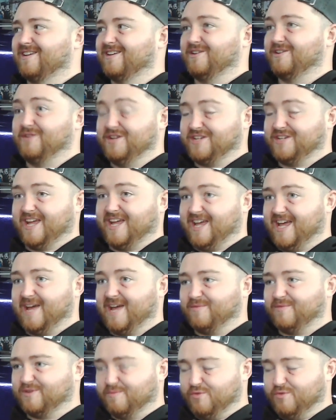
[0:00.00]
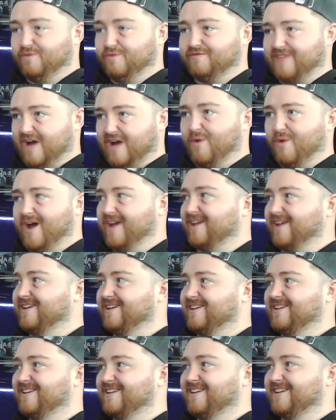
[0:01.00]
You need to get your hip to move that way
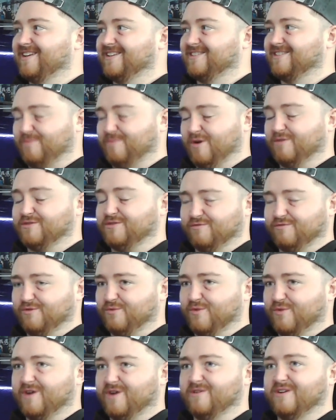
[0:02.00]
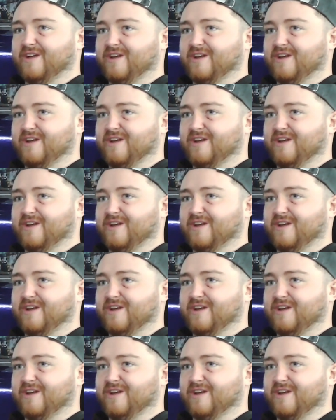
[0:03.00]
to be able to run well.